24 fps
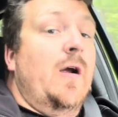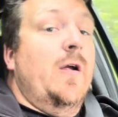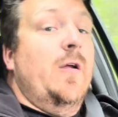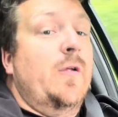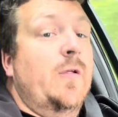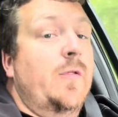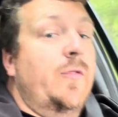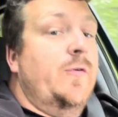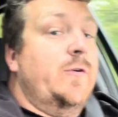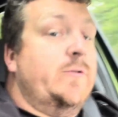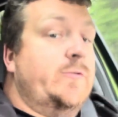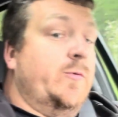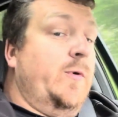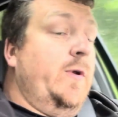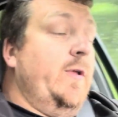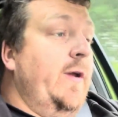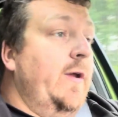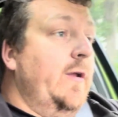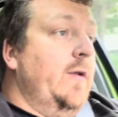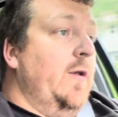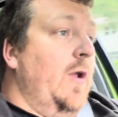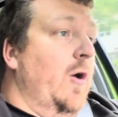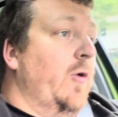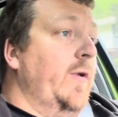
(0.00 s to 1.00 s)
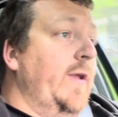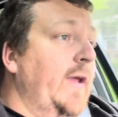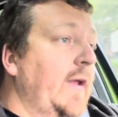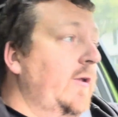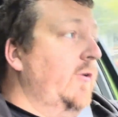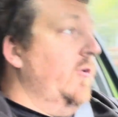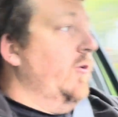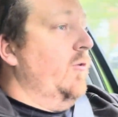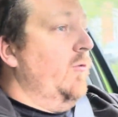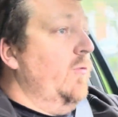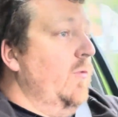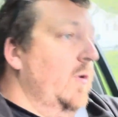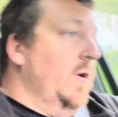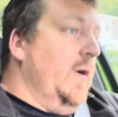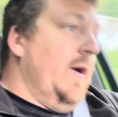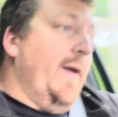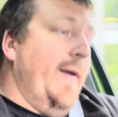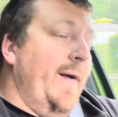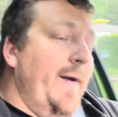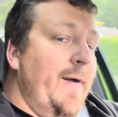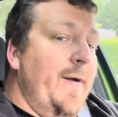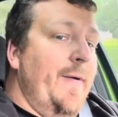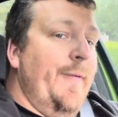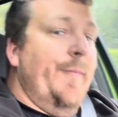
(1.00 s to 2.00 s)
There's really no need to.
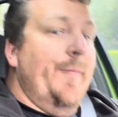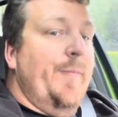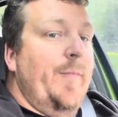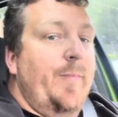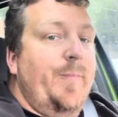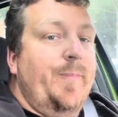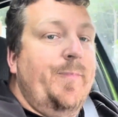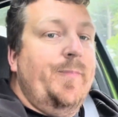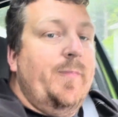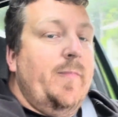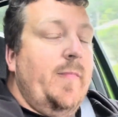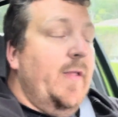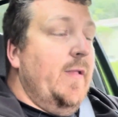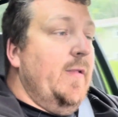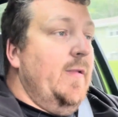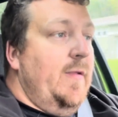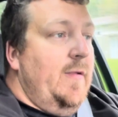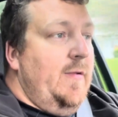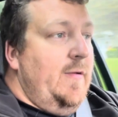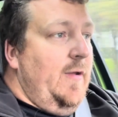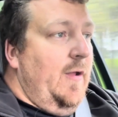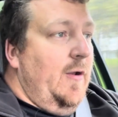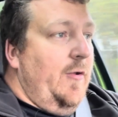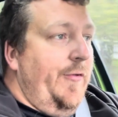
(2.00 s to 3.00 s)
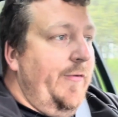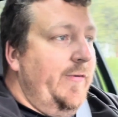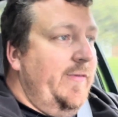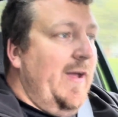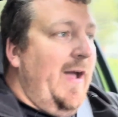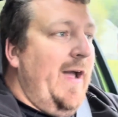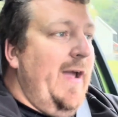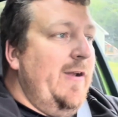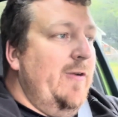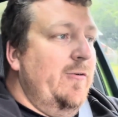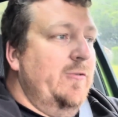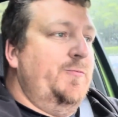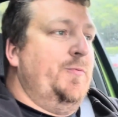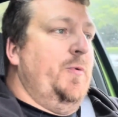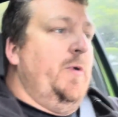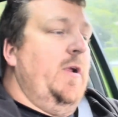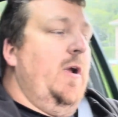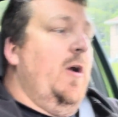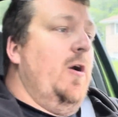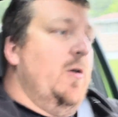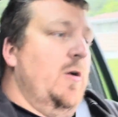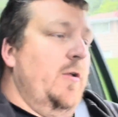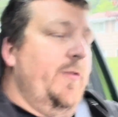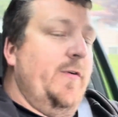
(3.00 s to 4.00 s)
You know, the dyno is pretty
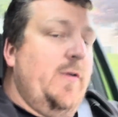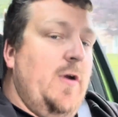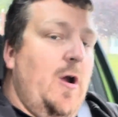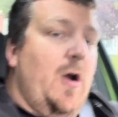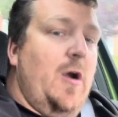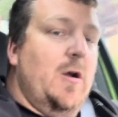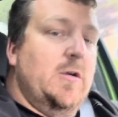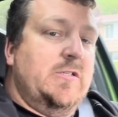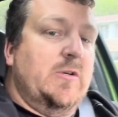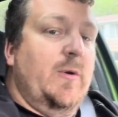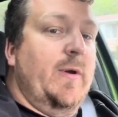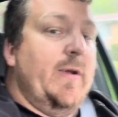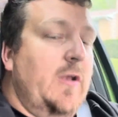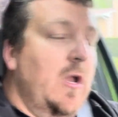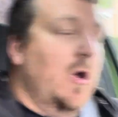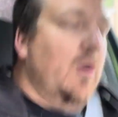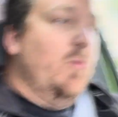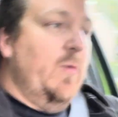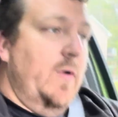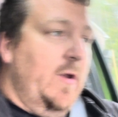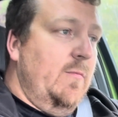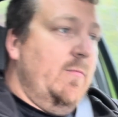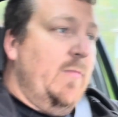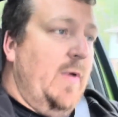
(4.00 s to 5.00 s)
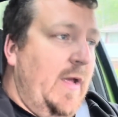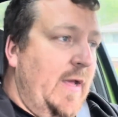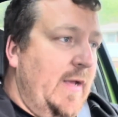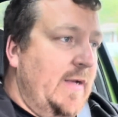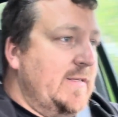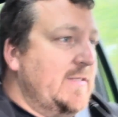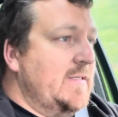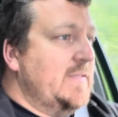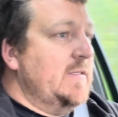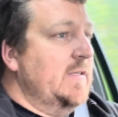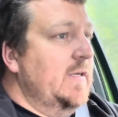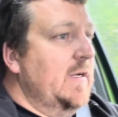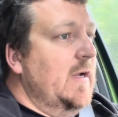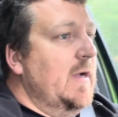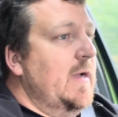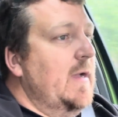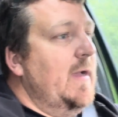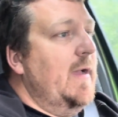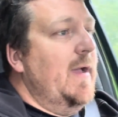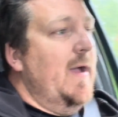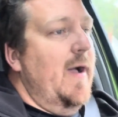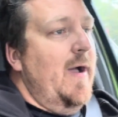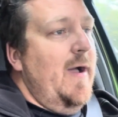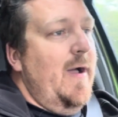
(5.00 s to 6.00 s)
hard on the car, so I know what it makes.
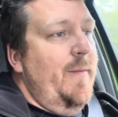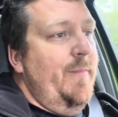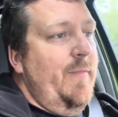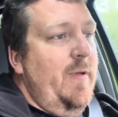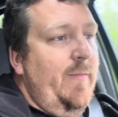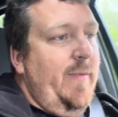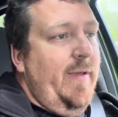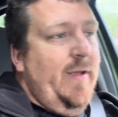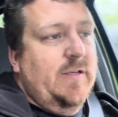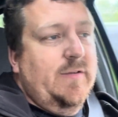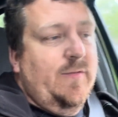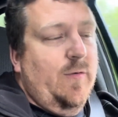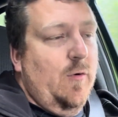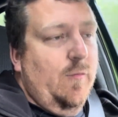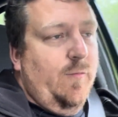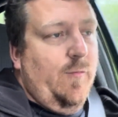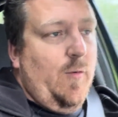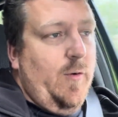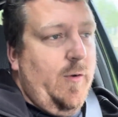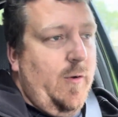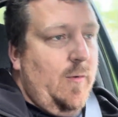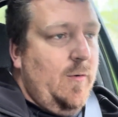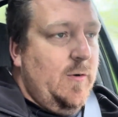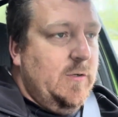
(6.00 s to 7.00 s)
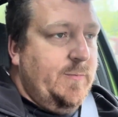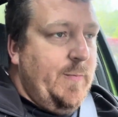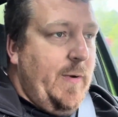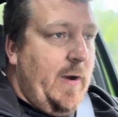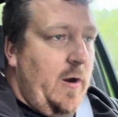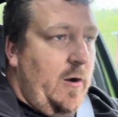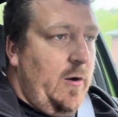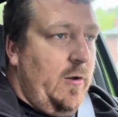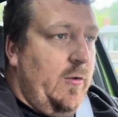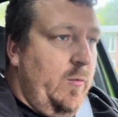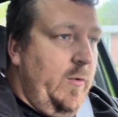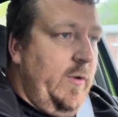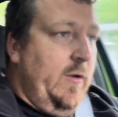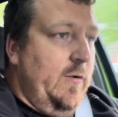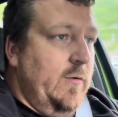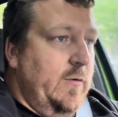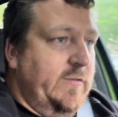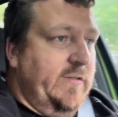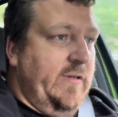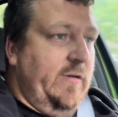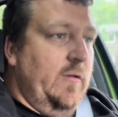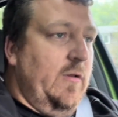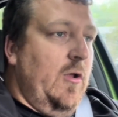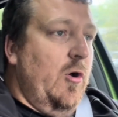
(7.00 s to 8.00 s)
It makes 440 horsepower to the
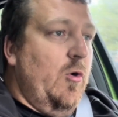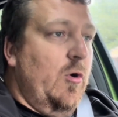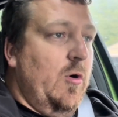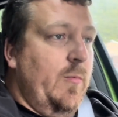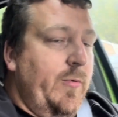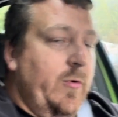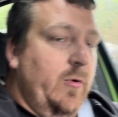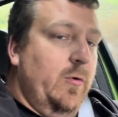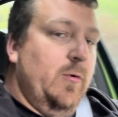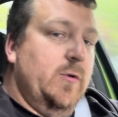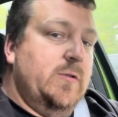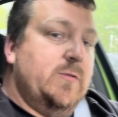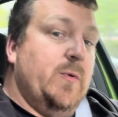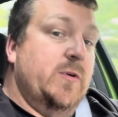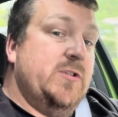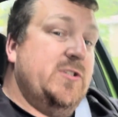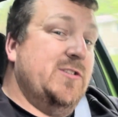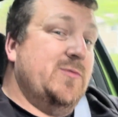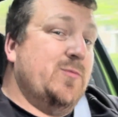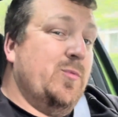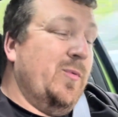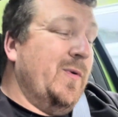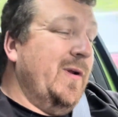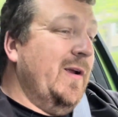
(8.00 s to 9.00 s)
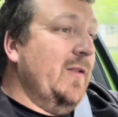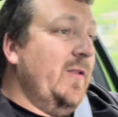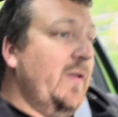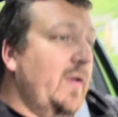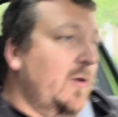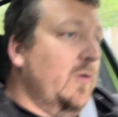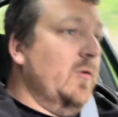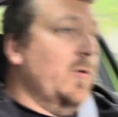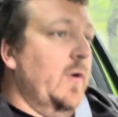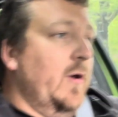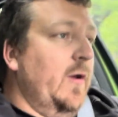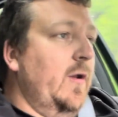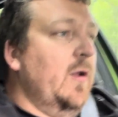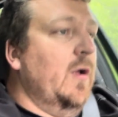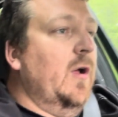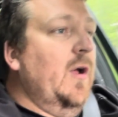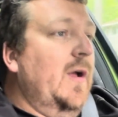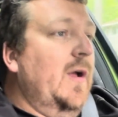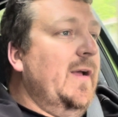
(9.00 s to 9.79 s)
wheels on lower boost, which is really good.